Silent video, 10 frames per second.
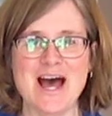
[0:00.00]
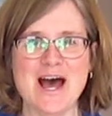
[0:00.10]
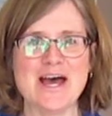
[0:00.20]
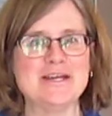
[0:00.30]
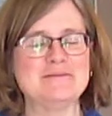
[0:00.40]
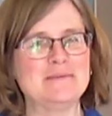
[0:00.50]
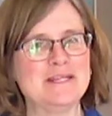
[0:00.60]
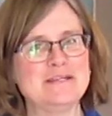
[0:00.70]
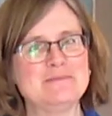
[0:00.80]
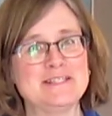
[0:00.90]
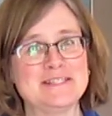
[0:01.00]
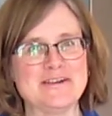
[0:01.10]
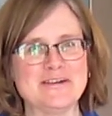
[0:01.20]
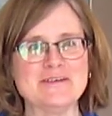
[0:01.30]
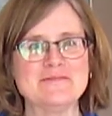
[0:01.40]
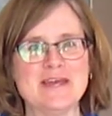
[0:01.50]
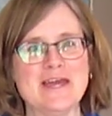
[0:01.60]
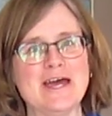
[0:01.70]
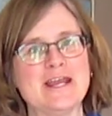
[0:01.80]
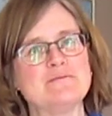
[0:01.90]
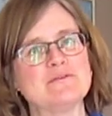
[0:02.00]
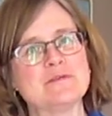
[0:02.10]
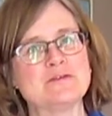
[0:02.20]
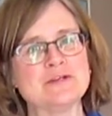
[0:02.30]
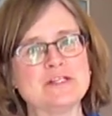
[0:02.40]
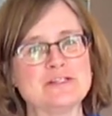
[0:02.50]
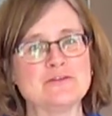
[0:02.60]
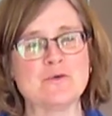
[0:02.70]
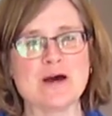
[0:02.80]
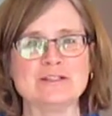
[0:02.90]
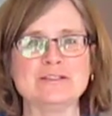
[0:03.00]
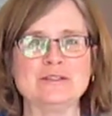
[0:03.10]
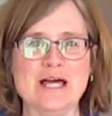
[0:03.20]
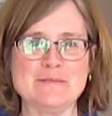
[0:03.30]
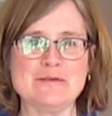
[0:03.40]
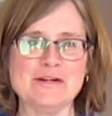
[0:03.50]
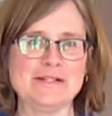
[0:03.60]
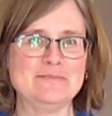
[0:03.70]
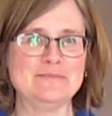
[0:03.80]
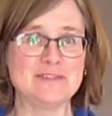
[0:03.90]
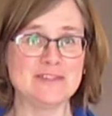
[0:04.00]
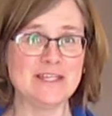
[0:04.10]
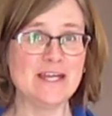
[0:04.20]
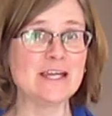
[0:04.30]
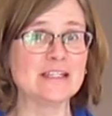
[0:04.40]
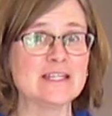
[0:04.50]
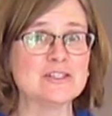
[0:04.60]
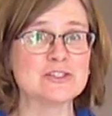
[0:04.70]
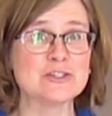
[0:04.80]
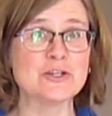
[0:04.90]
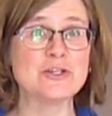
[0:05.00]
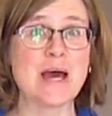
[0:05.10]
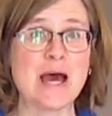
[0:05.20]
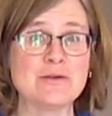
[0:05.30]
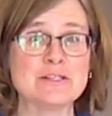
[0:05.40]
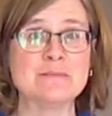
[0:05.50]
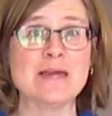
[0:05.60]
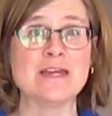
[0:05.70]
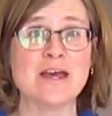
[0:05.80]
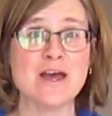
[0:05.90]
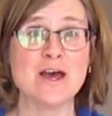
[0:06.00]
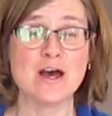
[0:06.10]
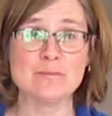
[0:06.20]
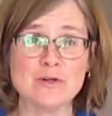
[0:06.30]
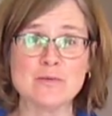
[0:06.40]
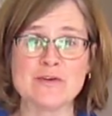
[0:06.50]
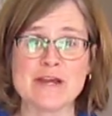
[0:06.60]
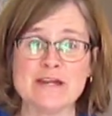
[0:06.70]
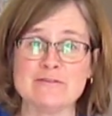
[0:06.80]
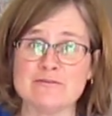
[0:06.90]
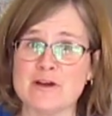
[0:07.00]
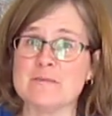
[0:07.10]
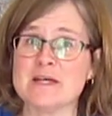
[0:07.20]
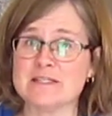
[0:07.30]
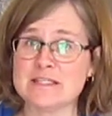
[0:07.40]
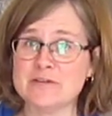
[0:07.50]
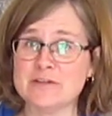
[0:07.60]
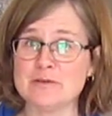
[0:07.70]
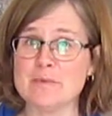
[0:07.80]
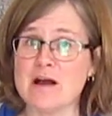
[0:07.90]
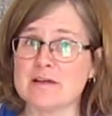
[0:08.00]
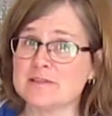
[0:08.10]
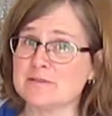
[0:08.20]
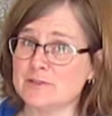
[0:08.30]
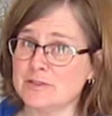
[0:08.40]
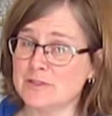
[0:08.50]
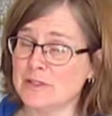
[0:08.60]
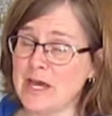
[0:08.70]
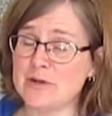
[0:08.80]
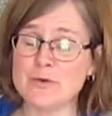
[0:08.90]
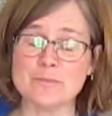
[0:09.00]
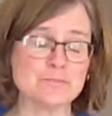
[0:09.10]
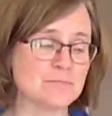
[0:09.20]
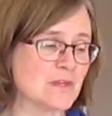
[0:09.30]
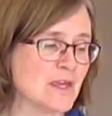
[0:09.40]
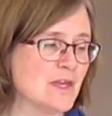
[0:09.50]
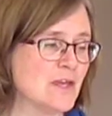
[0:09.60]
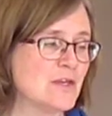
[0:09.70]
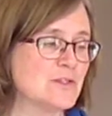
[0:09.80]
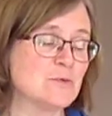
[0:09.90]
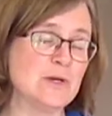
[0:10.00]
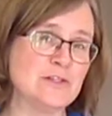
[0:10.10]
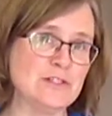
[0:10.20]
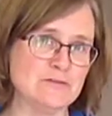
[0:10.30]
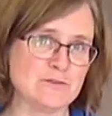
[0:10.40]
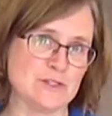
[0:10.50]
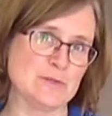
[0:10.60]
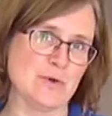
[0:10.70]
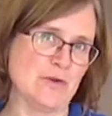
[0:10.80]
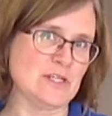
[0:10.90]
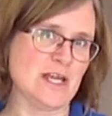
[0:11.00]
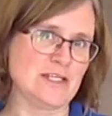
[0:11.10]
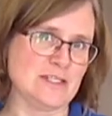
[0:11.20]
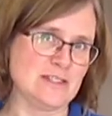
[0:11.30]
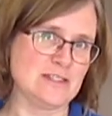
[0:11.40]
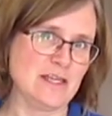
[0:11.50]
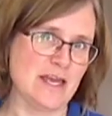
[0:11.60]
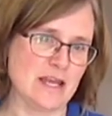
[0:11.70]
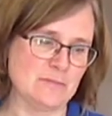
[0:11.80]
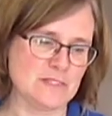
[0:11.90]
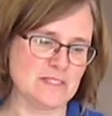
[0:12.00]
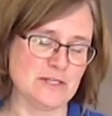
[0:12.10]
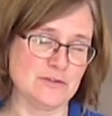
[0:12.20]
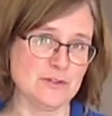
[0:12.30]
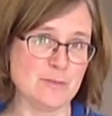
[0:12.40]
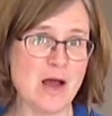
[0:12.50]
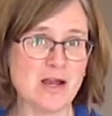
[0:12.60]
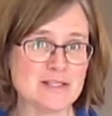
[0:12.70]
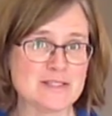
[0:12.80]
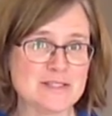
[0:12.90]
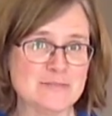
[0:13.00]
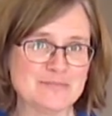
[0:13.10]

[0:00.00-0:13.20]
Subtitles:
Hi, my name is Sarah, and I'm from the Region of Waterloo Library. Today I'd like to show you how to make a boomerang from a cereal box at home. So what you need for this project is an empty cereal box.